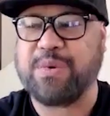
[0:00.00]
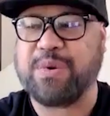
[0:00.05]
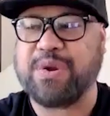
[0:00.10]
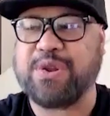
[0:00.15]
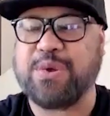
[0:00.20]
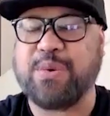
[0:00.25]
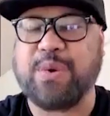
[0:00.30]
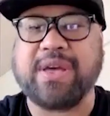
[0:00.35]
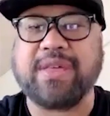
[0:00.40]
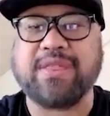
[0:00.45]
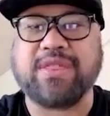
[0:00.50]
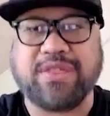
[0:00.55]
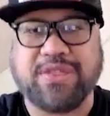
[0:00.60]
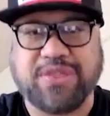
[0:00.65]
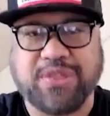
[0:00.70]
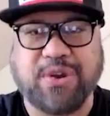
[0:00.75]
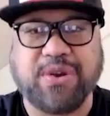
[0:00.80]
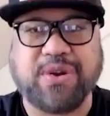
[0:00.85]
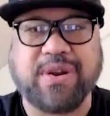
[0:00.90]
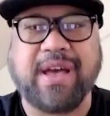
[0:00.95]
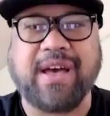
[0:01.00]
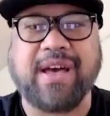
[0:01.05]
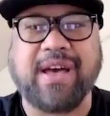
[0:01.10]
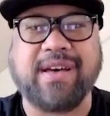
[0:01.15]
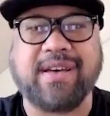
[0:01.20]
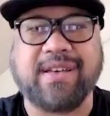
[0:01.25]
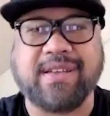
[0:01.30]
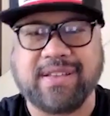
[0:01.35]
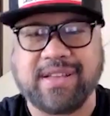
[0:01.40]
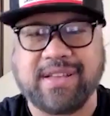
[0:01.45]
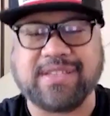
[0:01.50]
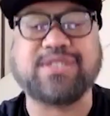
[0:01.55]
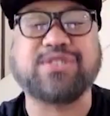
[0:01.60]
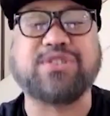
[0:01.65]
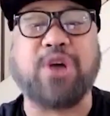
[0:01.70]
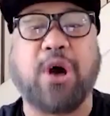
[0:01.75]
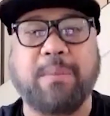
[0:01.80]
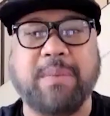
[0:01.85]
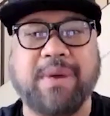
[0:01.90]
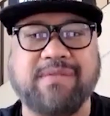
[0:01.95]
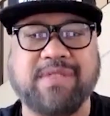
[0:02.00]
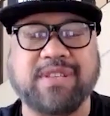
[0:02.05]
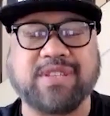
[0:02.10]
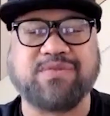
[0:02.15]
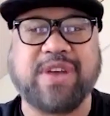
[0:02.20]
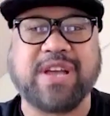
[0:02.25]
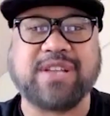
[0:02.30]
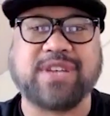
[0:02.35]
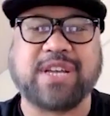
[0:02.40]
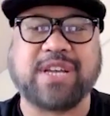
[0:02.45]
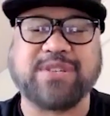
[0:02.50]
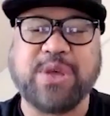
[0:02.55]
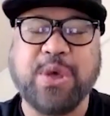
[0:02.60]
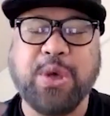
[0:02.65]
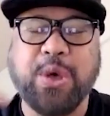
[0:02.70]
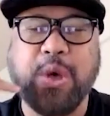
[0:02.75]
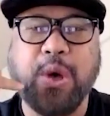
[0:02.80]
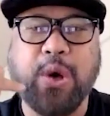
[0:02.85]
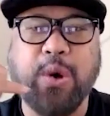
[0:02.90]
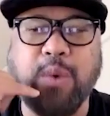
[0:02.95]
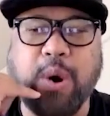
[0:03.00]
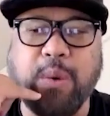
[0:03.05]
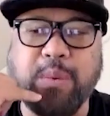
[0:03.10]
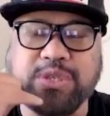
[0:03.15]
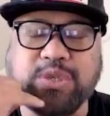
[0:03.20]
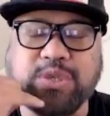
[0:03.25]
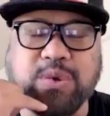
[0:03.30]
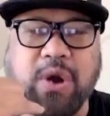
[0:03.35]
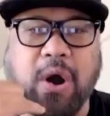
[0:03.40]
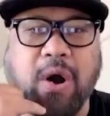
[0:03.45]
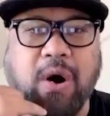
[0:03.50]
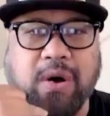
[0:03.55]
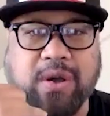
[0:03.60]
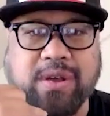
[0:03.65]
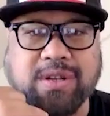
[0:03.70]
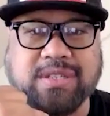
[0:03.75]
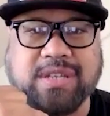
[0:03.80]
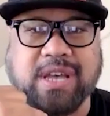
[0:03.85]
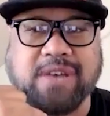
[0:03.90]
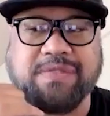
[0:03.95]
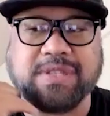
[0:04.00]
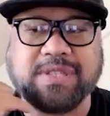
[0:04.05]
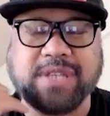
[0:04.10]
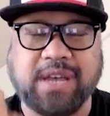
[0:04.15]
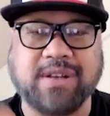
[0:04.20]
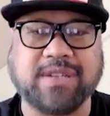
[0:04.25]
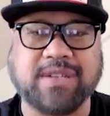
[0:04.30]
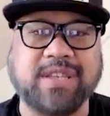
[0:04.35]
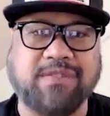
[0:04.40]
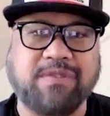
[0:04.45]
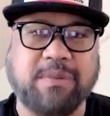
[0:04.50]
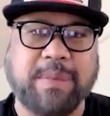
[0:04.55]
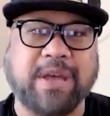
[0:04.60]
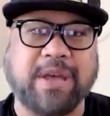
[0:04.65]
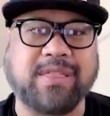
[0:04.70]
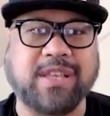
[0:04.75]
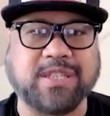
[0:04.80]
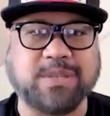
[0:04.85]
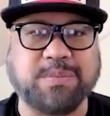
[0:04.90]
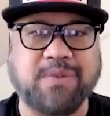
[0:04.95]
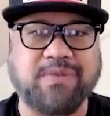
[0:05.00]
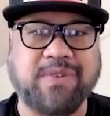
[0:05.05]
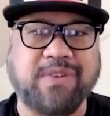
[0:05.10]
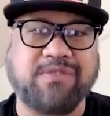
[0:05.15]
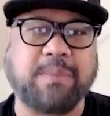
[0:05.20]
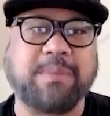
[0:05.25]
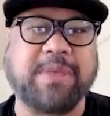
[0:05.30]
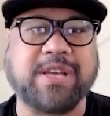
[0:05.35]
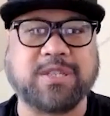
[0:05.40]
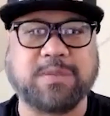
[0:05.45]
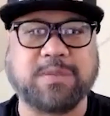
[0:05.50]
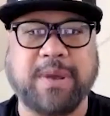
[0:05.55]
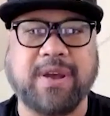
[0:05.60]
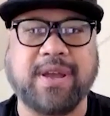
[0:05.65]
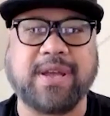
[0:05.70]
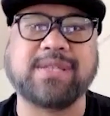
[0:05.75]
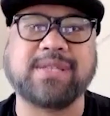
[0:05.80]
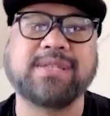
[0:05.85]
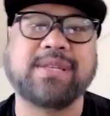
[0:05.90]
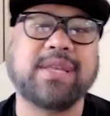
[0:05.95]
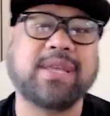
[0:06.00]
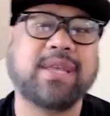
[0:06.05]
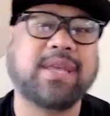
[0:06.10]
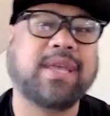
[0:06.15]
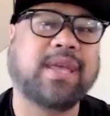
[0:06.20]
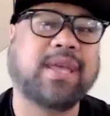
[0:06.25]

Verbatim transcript: you were doing the third installment of this franchise? What would you call yourself and tell yourself about this movie from the experience?